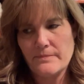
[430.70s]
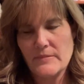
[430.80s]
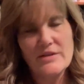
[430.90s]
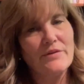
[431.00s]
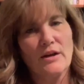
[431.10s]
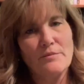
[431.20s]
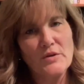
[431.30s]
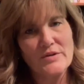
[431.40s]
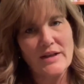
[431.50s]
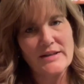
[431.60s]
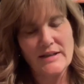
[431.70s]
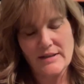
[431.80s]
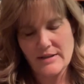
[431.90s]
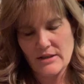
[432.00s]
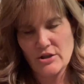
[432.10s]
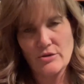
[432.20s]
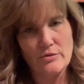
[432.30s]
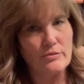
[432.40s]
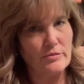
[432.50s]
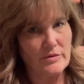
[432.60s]
develop those ideas that
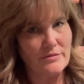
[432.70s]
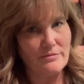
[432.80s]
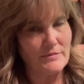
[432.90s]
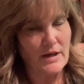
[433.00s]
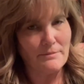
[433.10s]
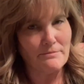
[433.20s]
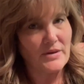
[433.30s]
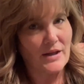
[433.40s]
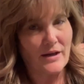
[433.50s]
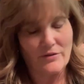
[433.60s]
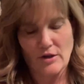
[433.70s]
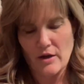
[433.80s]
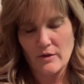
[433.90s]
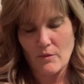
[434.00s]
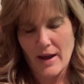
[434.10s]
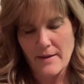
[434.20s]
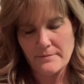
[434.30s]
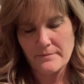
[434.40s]
you think of along the way.